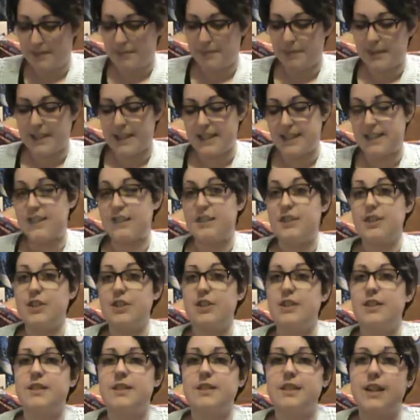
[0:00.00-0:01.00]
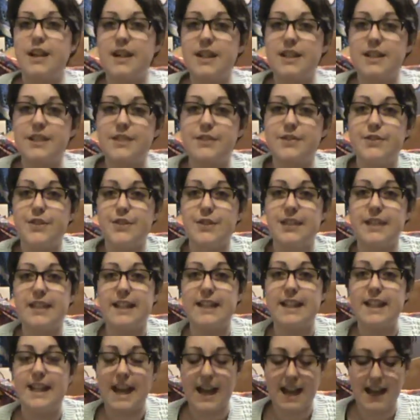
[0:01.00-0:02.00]
because it's a good size for
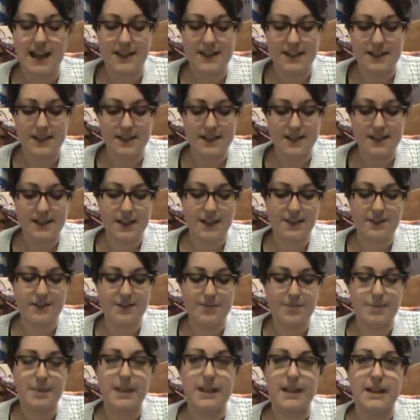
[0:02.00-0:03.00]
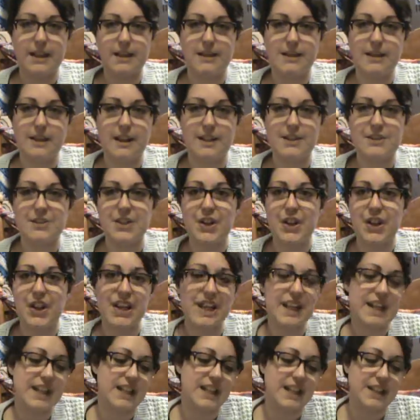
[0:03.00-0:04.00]
knitting hats and stuff. But I saw
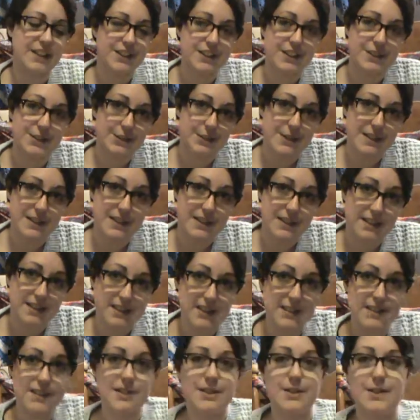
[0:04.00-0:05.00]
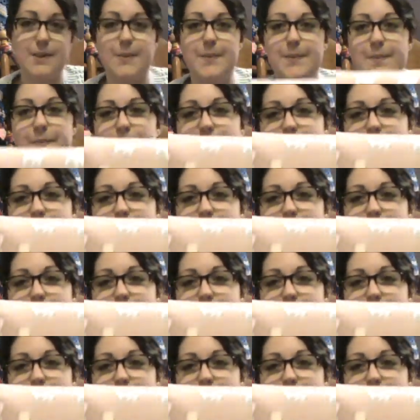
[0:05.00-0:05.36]
it and I couldn't resist. So